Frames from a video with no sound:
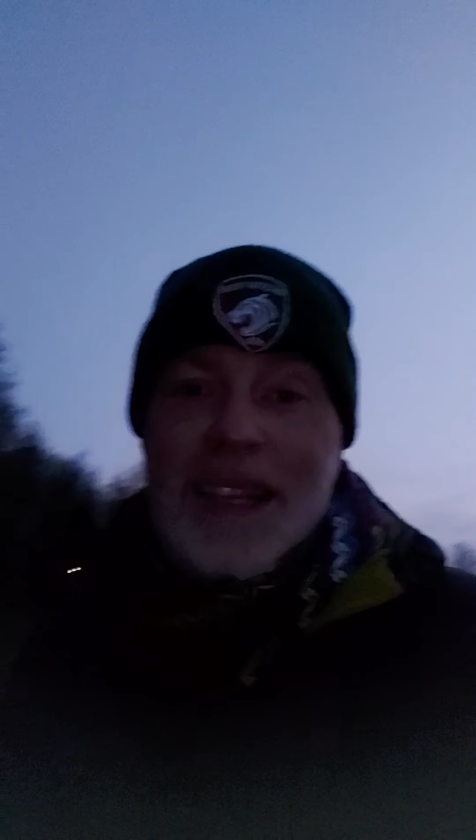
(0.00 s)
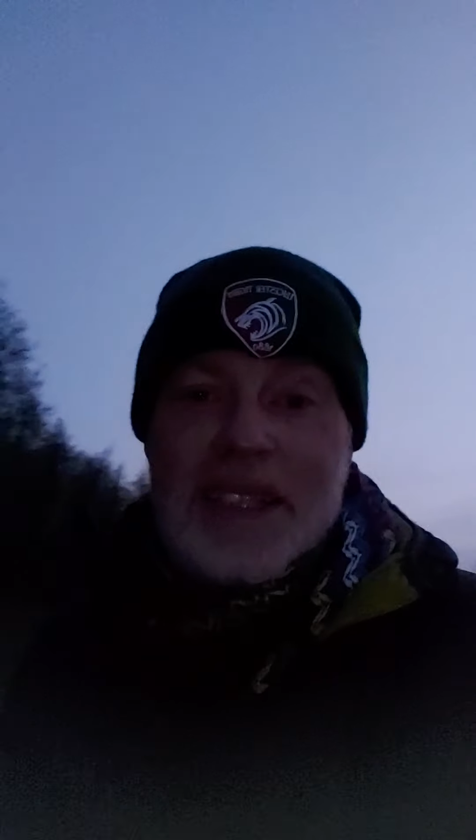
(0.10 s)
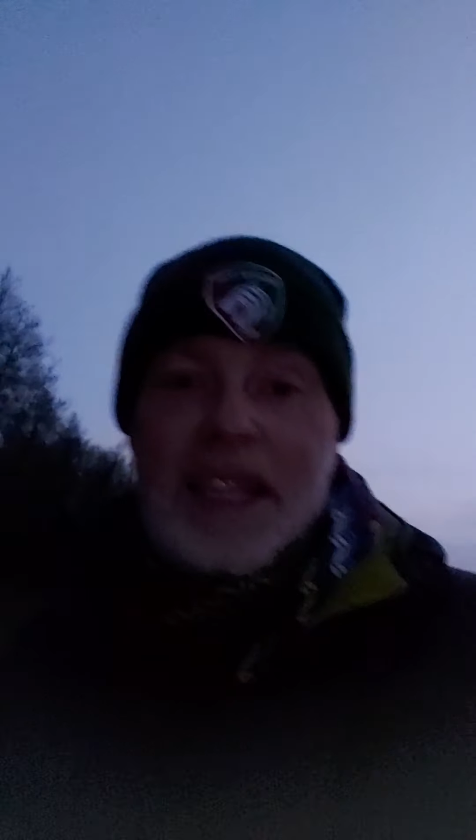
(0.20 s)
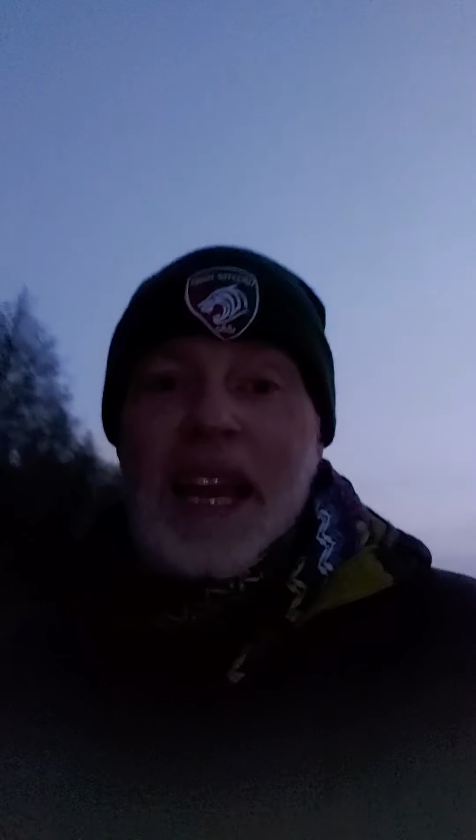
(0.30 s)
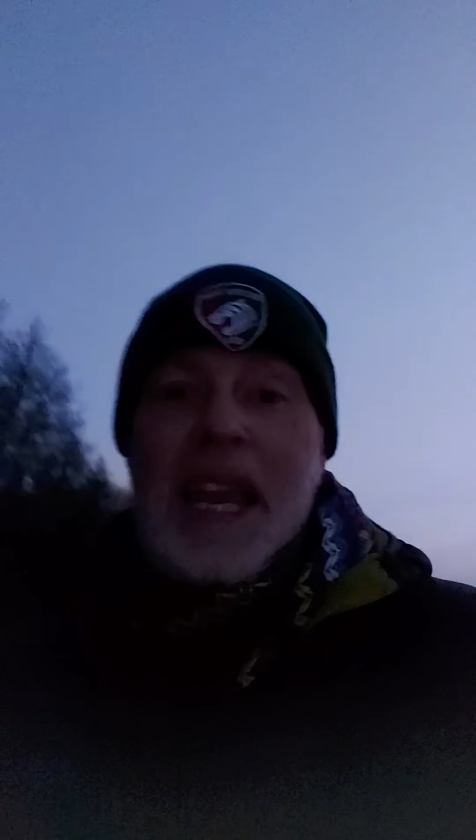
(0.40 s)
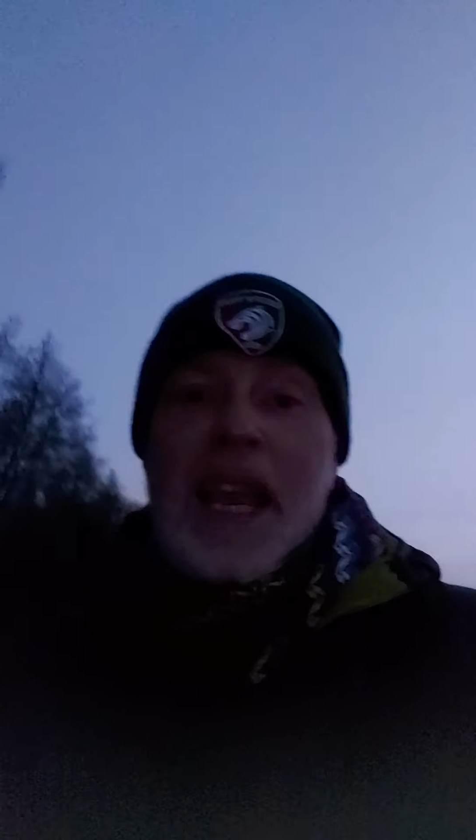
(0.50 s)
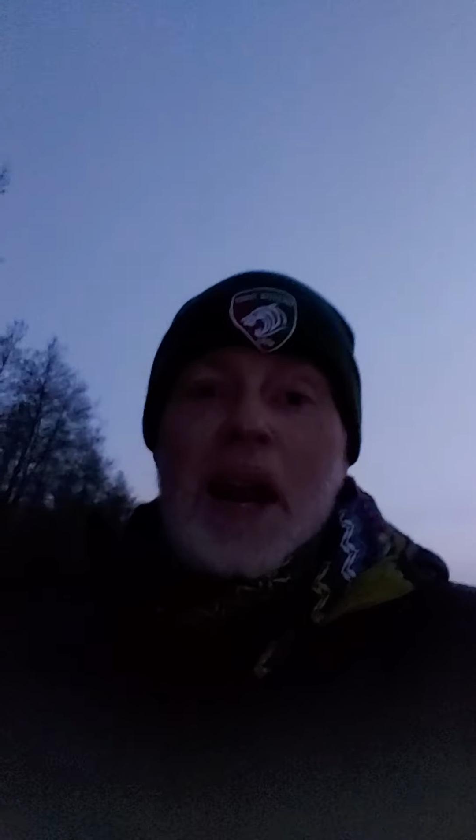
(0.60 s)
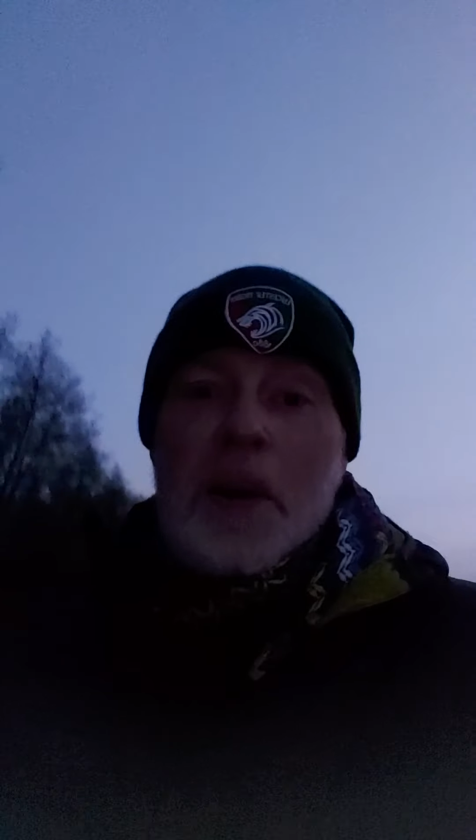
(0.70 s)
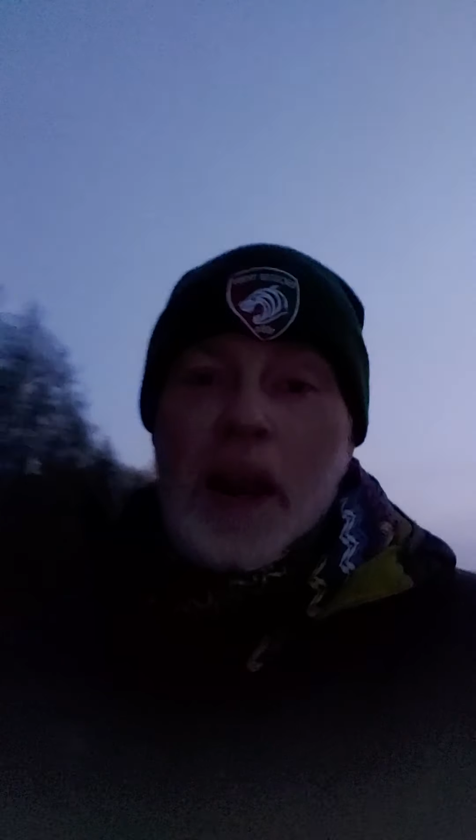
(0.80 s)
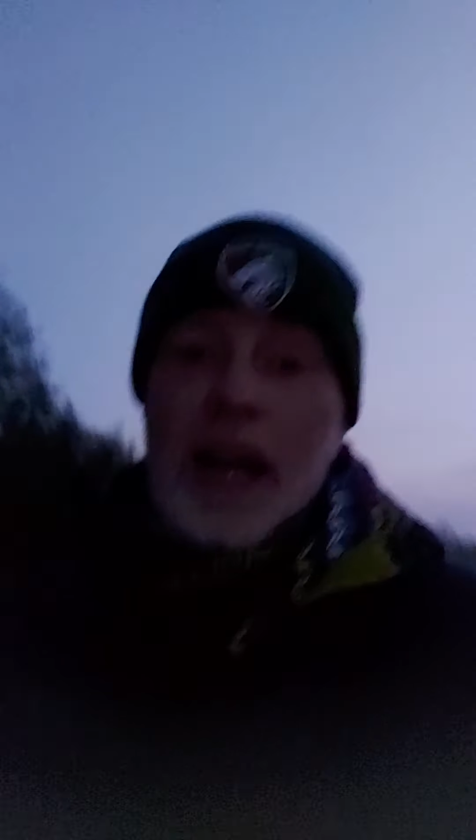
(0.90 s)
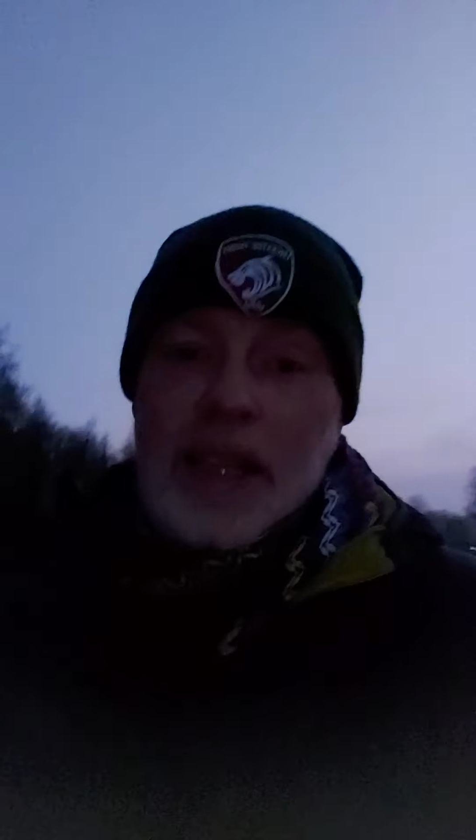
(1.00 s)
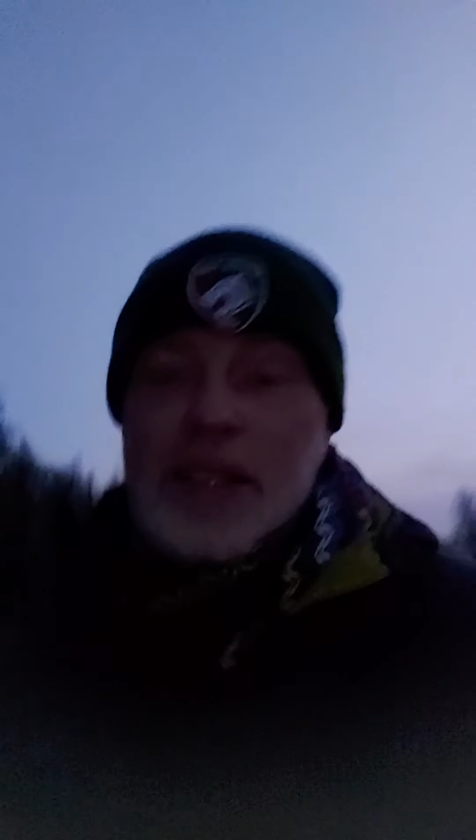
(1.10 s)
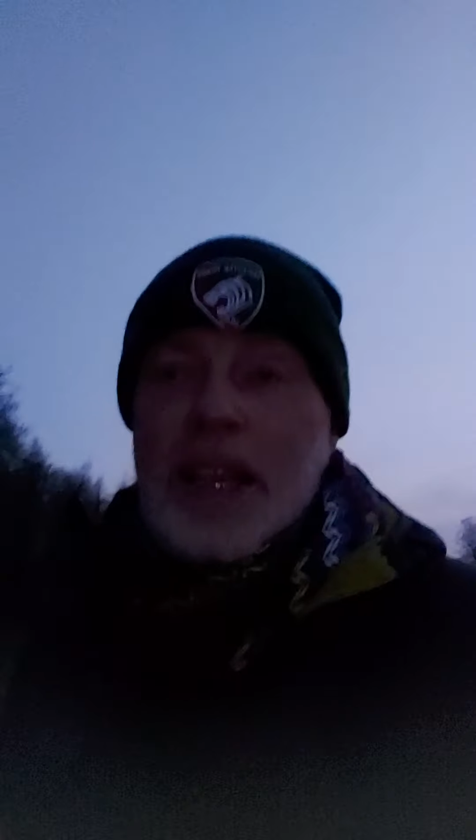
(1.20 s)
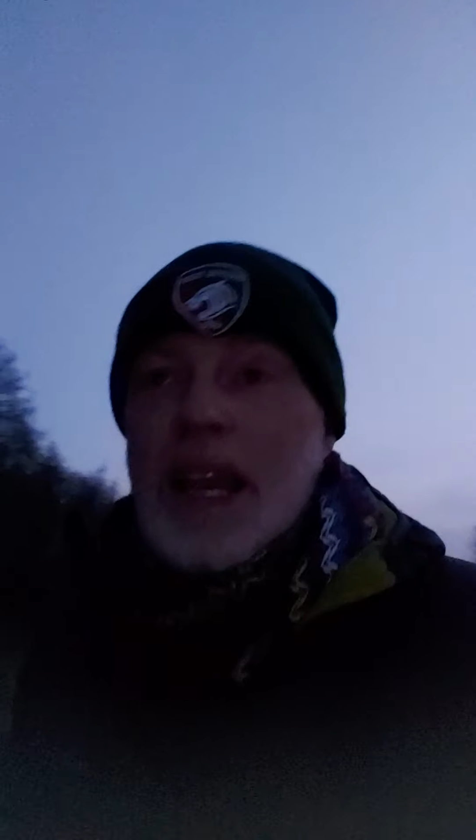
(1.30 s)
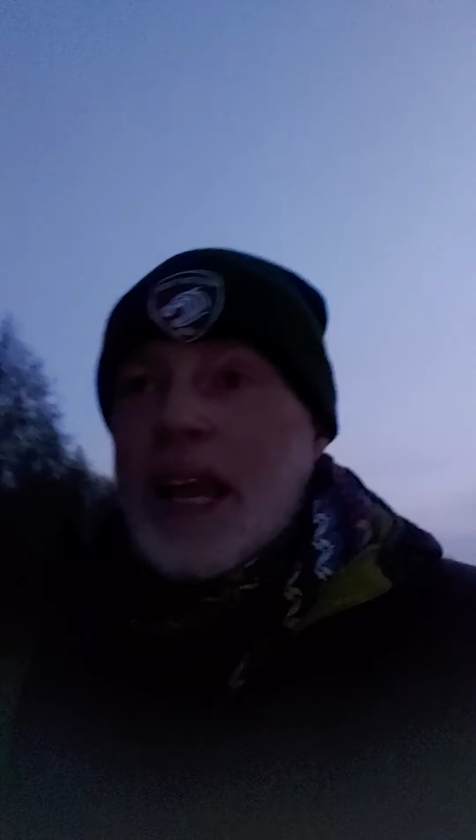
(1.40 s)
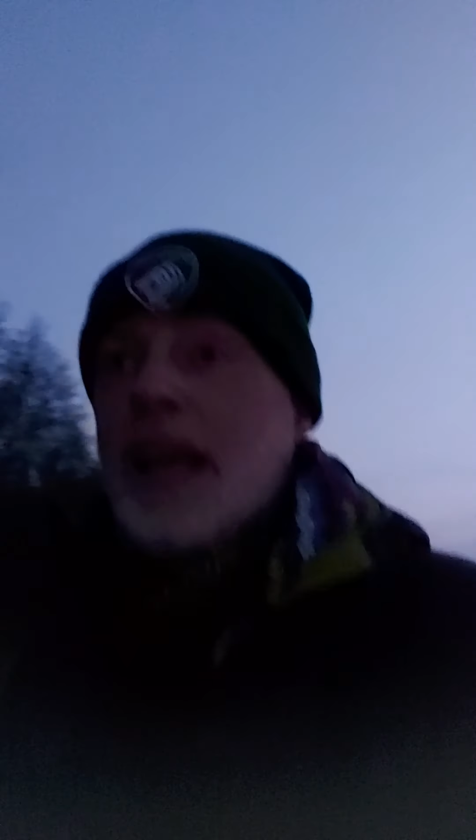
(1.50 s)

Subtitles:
So there you go, guys.